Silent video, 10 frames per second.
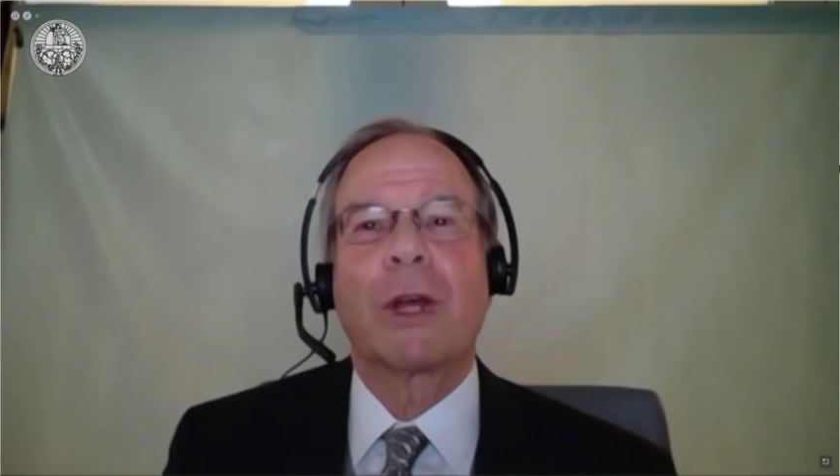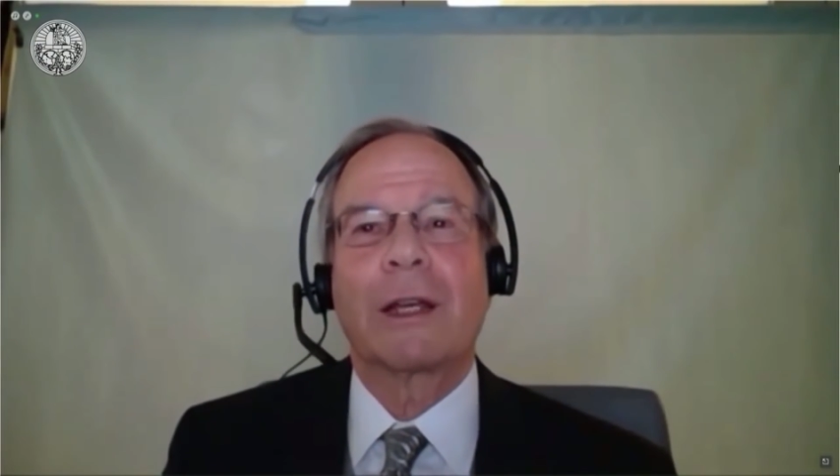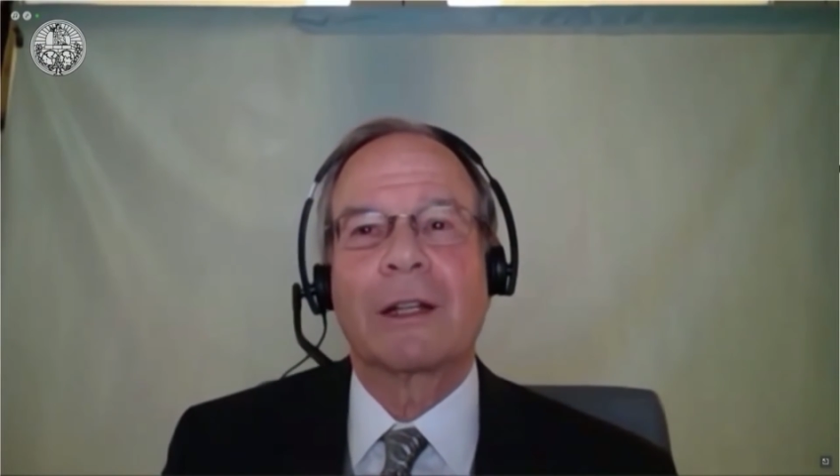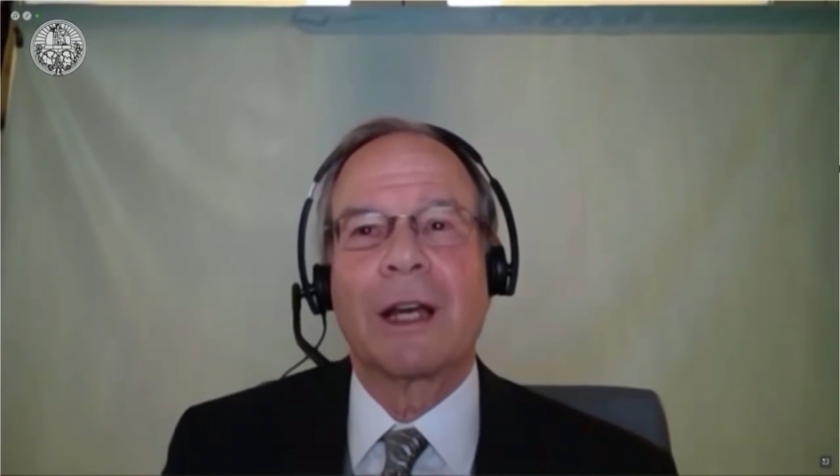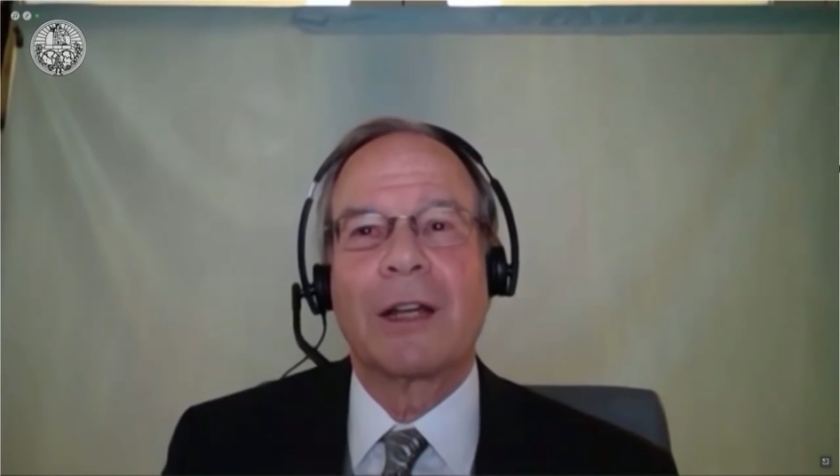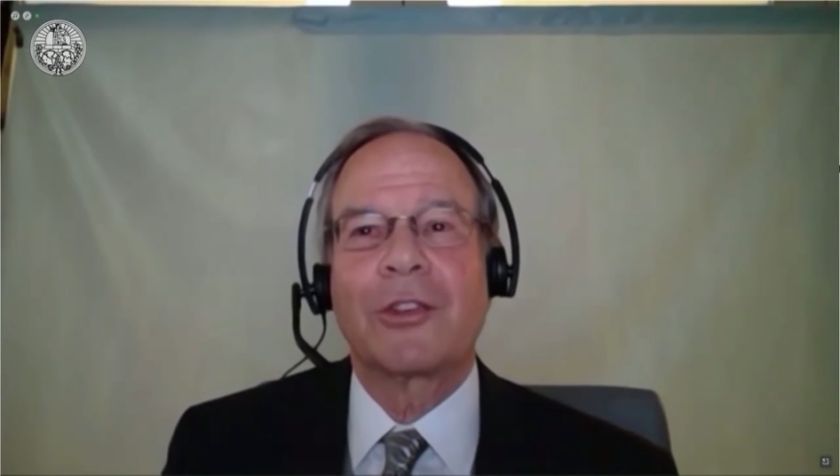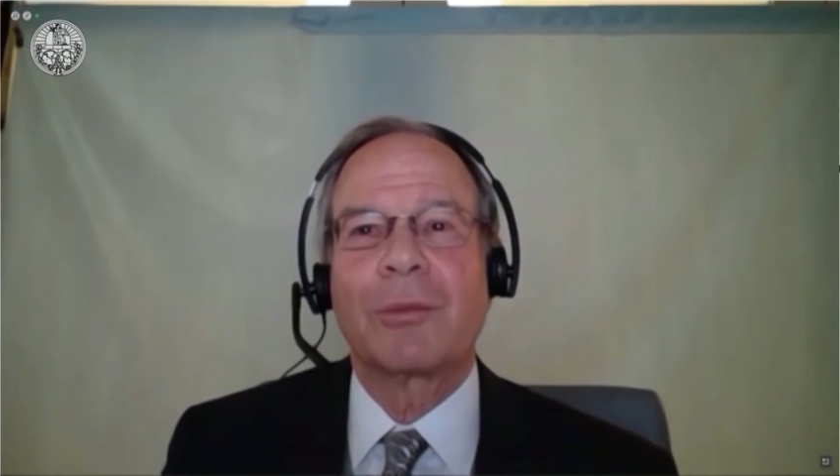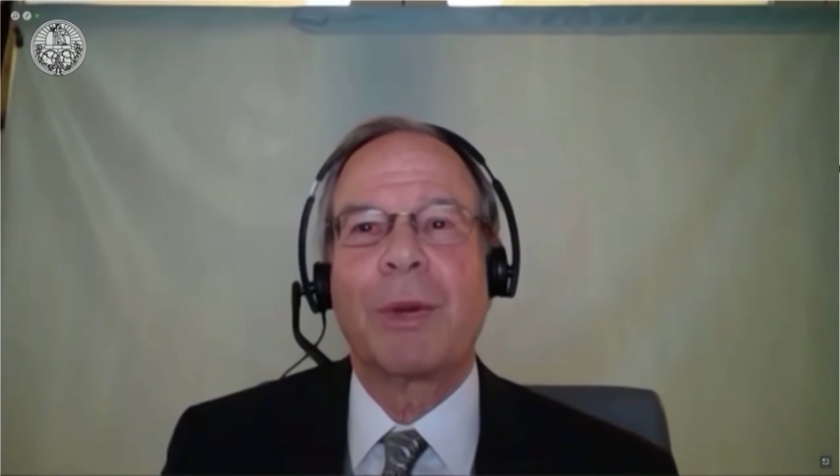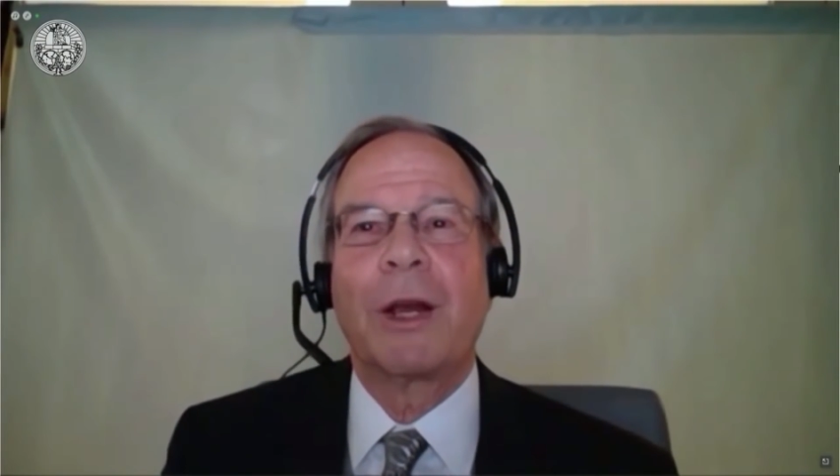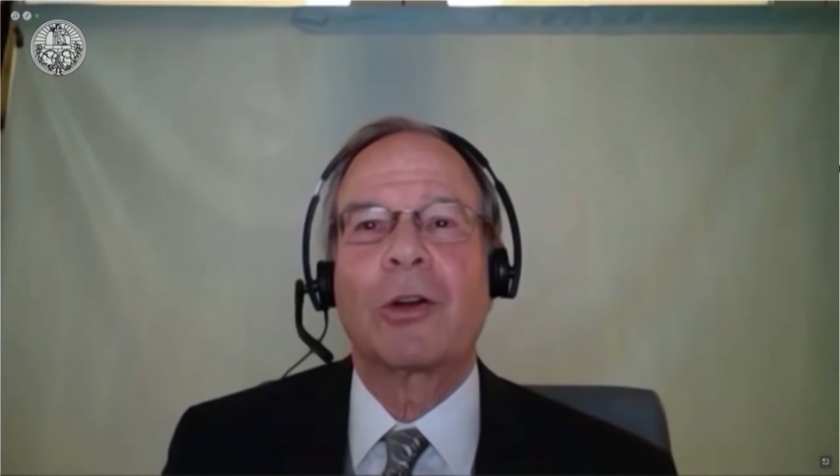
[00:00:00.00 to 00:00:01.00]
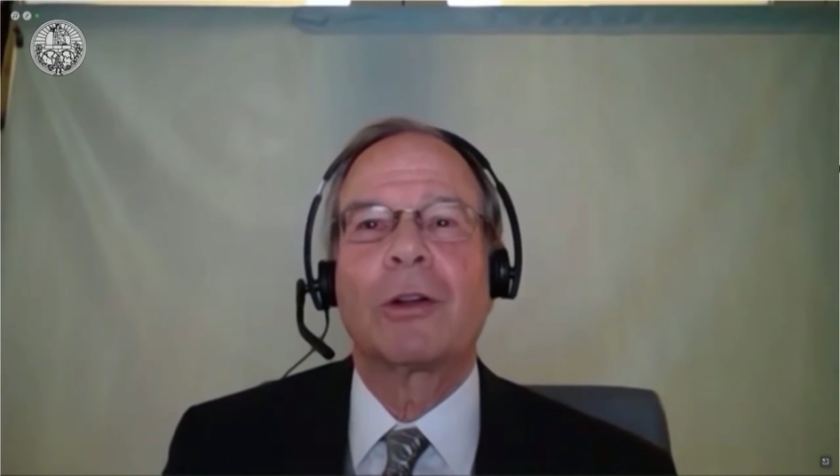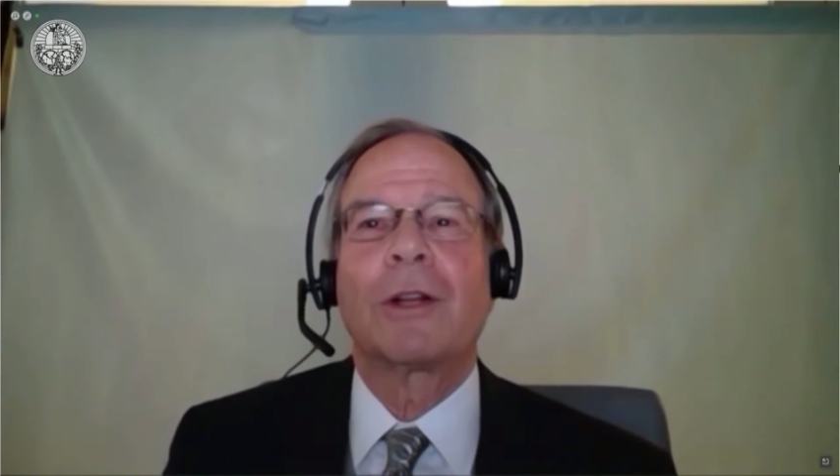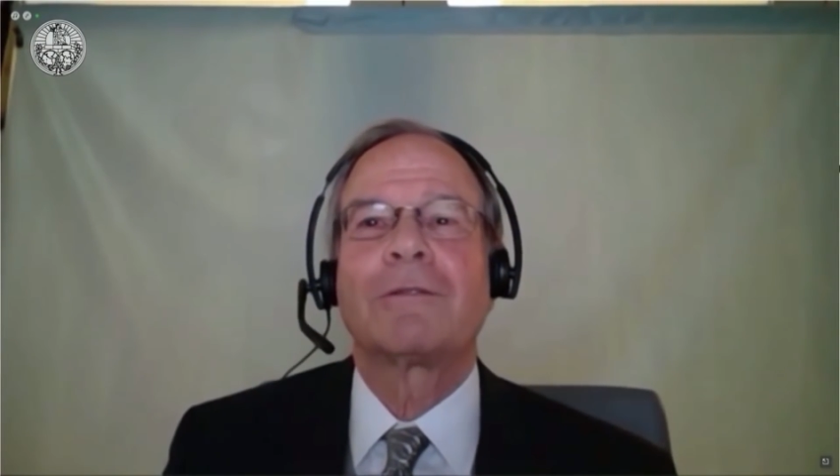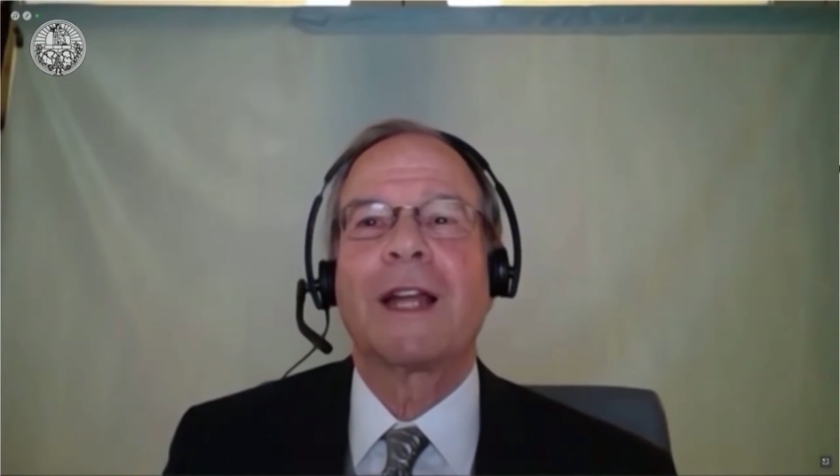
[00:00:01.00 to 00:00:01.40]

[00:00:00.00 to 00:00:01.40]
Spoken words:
recognized the parallel